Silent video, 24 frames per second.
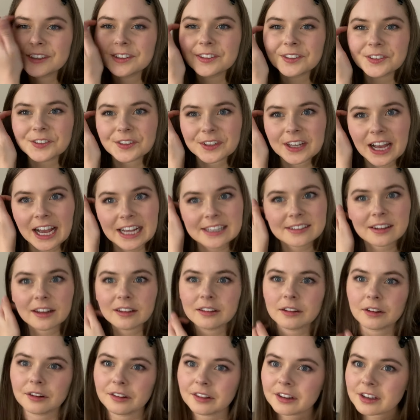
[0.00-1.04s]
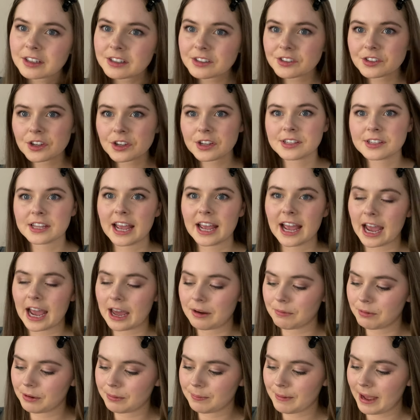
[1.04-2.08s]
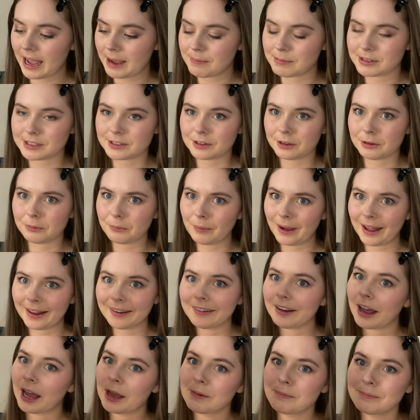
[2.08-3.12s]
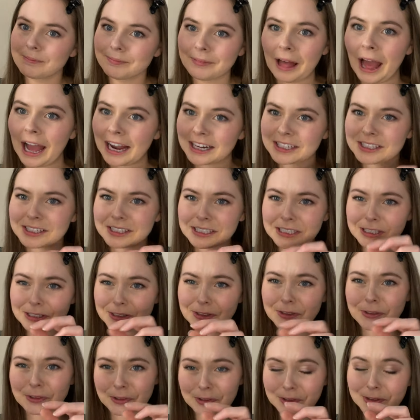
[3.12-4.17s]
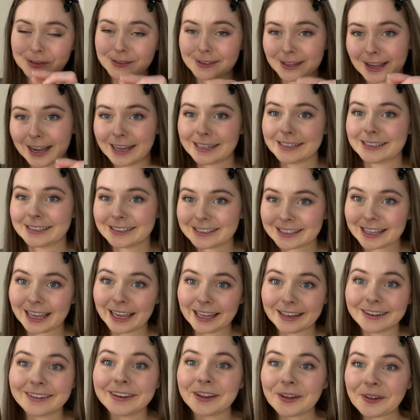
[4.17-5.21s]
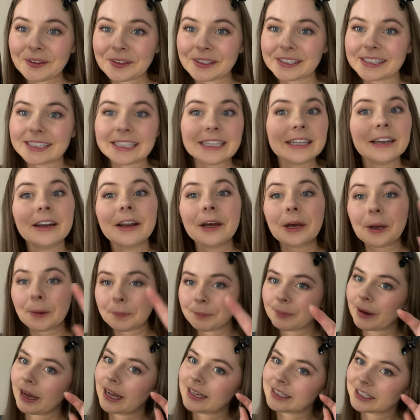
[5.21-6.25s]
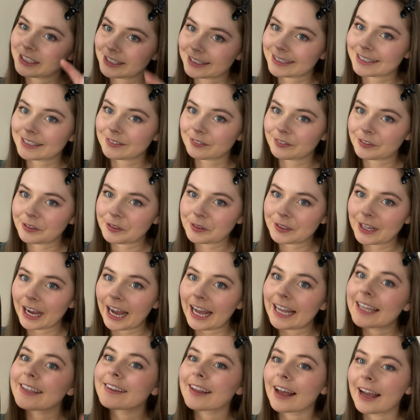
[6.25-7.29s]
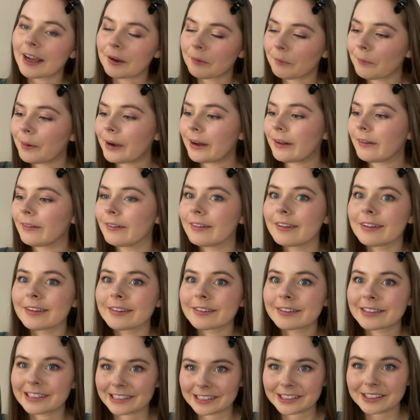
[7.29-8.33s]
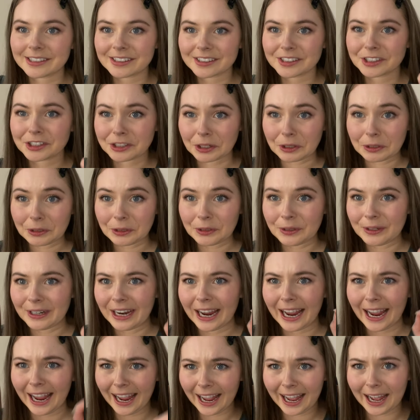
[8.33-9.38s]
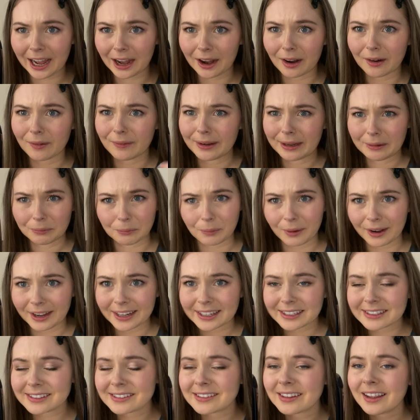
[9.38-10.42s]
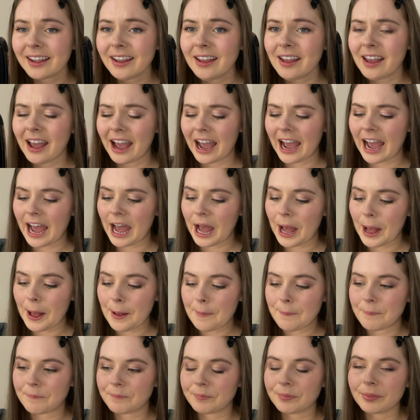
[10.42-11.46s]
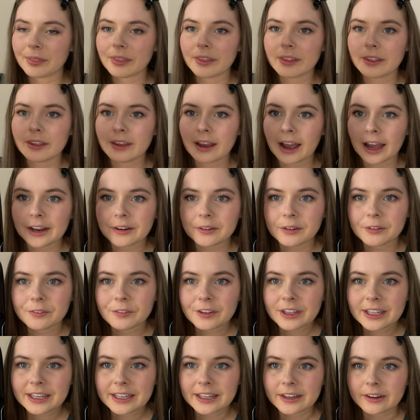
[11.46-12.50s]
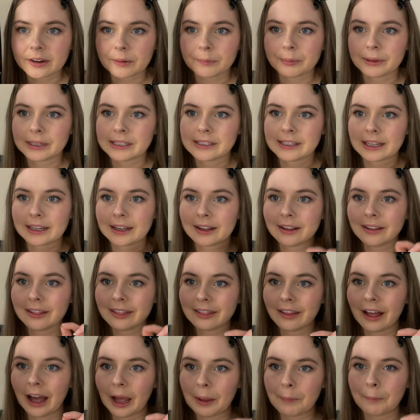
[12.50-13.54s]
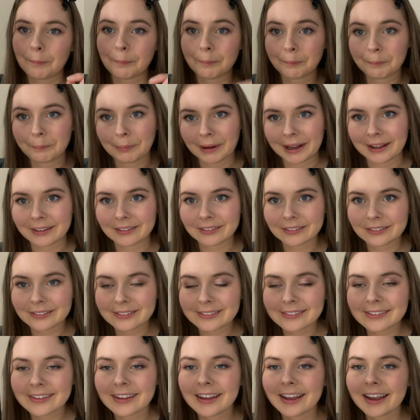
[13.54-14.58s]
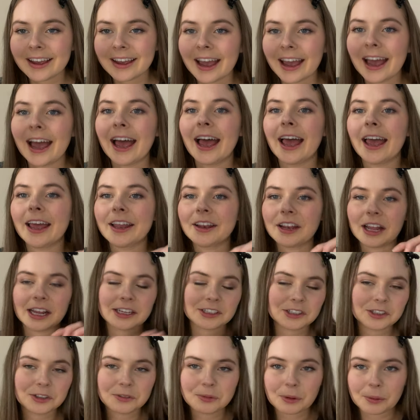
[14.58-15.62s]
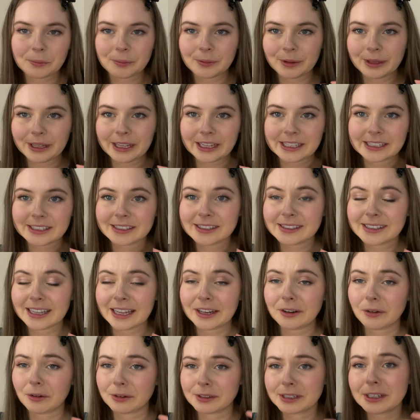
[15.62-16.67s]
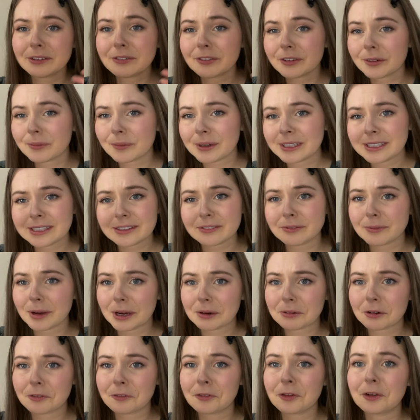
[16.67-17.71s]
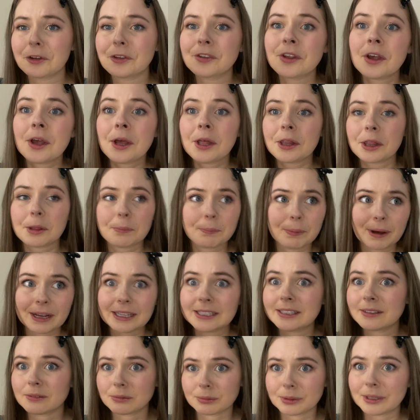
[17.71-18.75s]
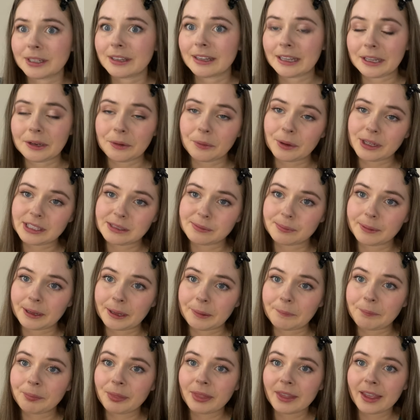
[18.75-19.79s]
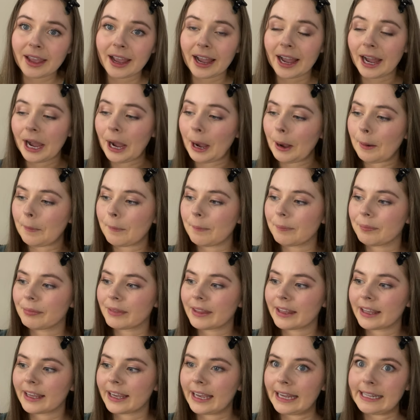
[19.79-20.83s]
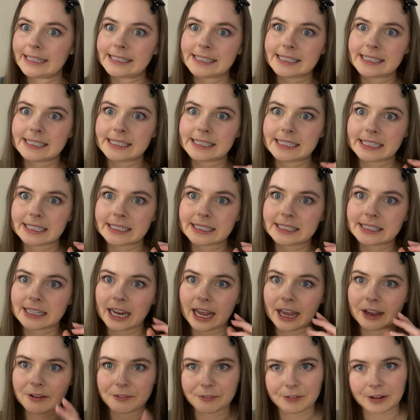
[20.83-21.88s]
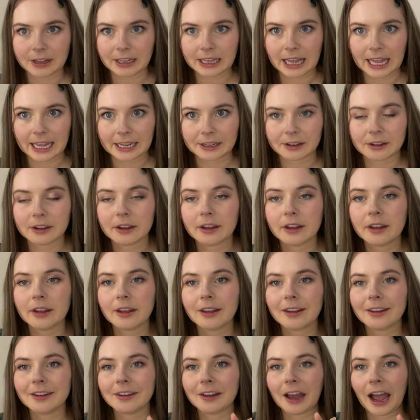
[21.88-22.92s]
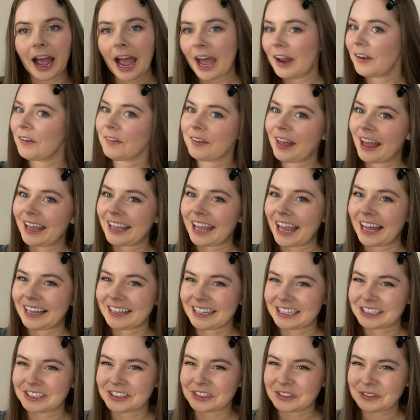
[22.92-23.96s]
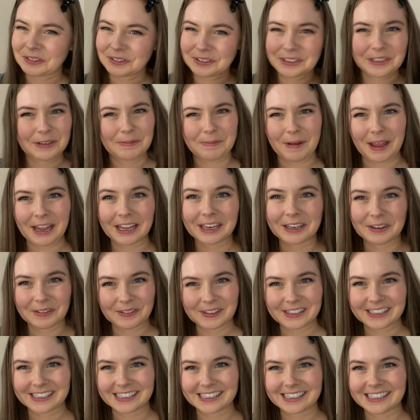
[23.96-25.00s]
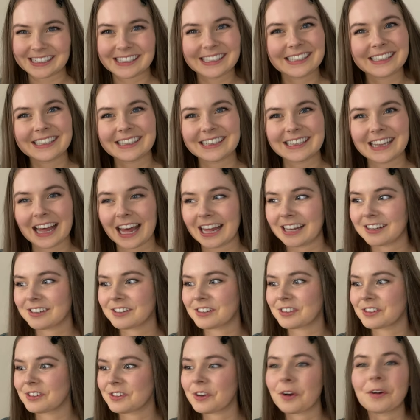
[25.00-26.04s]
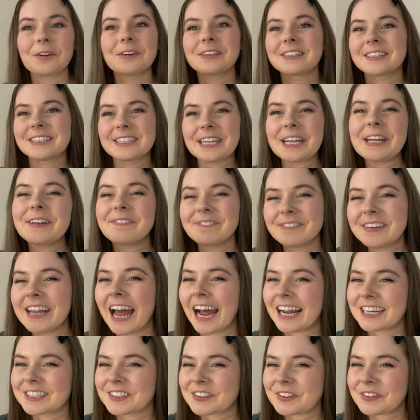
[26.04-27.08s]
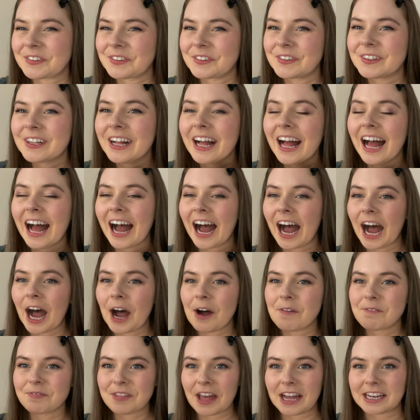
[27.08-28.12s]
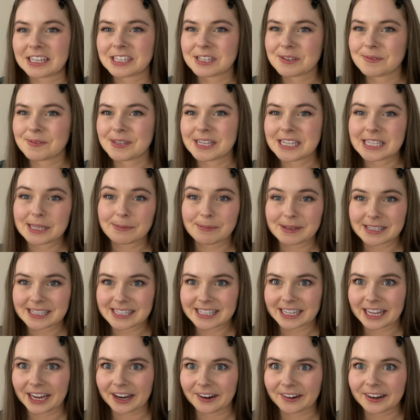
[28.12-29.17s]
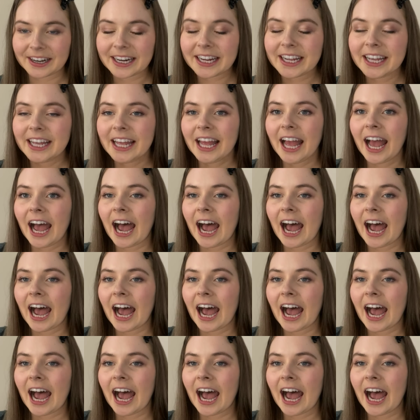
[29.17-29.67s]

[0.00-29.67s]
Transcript: So guys, a lot of the concerns I had with my Amazon one, I'm actually kind of scared to use it, but just for you guys, I will just show you how it works. Um, I don't know if you can hear it, but it's like a light buzz. And as you've probably seen on different ones of my reviews, the buzz really annoys me. Um, it's just, I feel like I don't like electricals to make noises that don't seem natural, um, that to me is a bit scary.